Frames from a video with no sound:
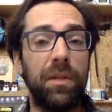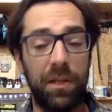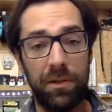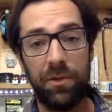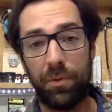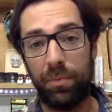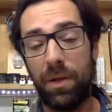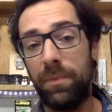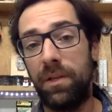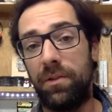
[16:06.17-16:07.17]
in your
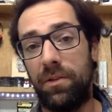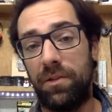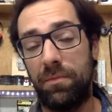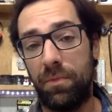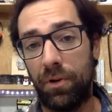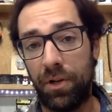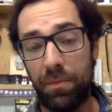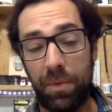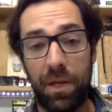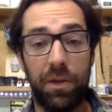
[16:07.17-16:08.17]
plumbing system are going to
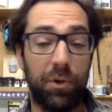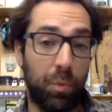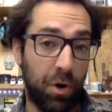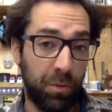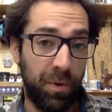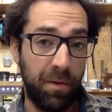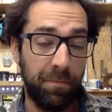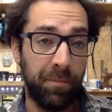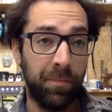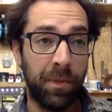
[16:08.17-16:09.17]
be your water pump
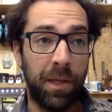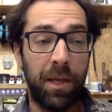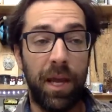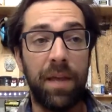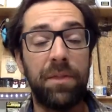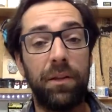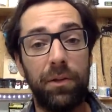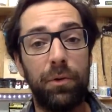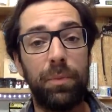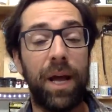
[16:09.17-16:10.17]
and the
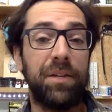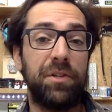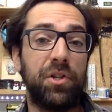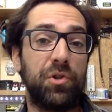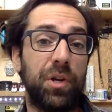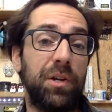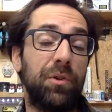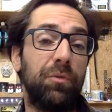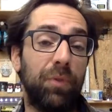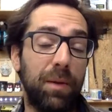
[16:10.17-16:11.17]
little plastic
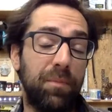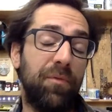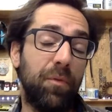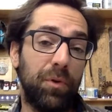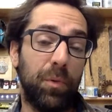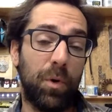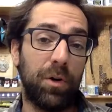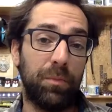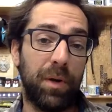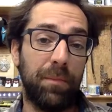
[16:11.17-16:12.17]
strainer right before your
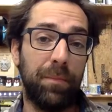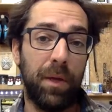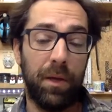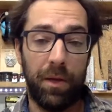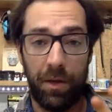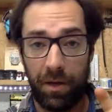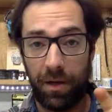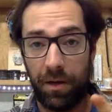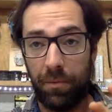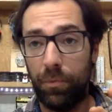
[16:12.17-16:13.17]
water pump,
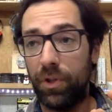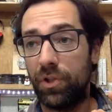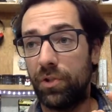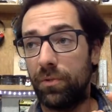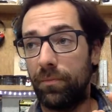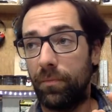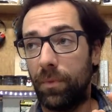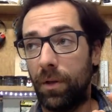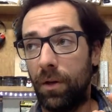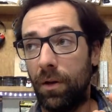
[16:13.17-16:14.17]
which
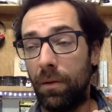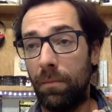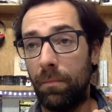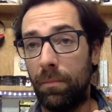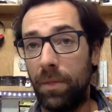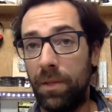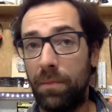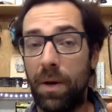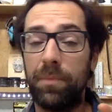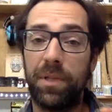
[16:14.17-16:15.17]
in the
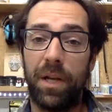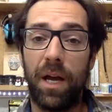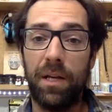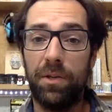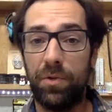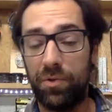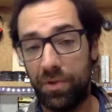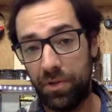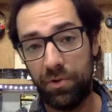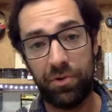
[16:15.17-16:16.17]
pumps that I use,
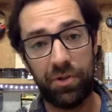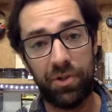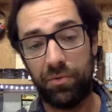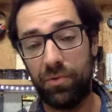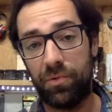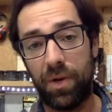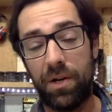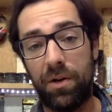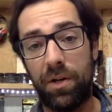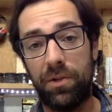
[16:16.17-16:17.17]
it usually screws
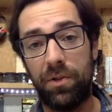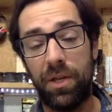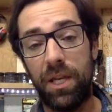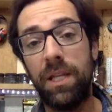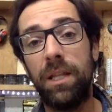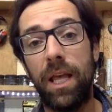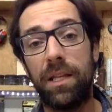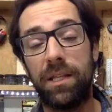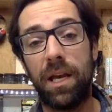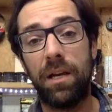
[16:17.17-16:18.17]
right on to the
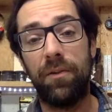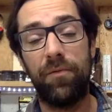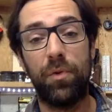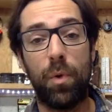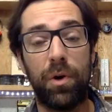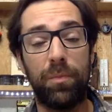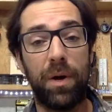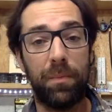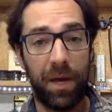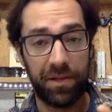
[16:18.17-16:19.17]
inlet side of your water
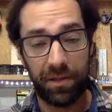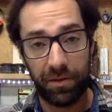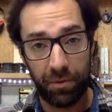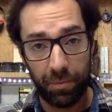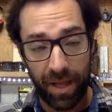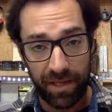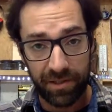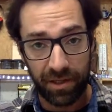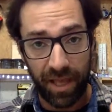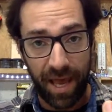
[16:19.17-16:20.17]
pump, has a little
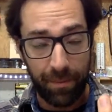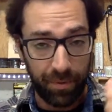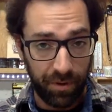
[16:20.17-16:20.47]
plastic cap